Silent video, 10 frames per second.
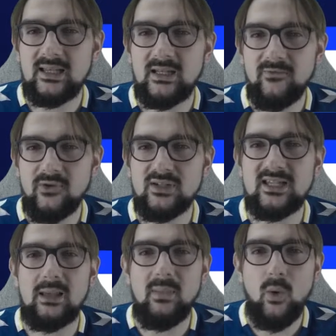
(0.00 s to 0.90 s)
in the first
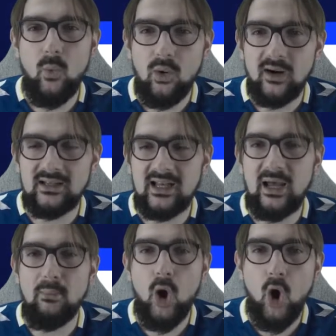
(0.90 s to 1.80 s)
game. It worked, and
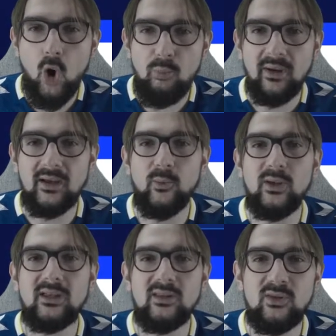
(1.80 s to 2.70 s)
I'm hoping we
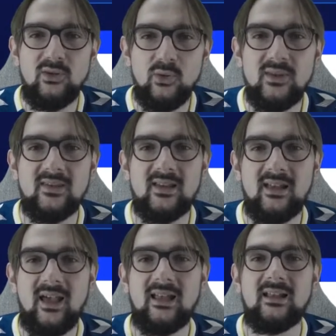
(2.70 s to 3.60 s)
can do this
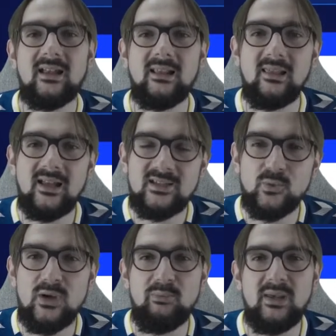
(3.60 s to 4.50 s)
again. Let's
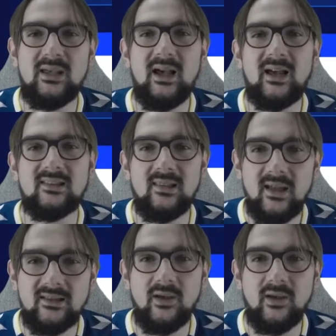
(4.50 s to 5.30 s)
repeat, guys. Let's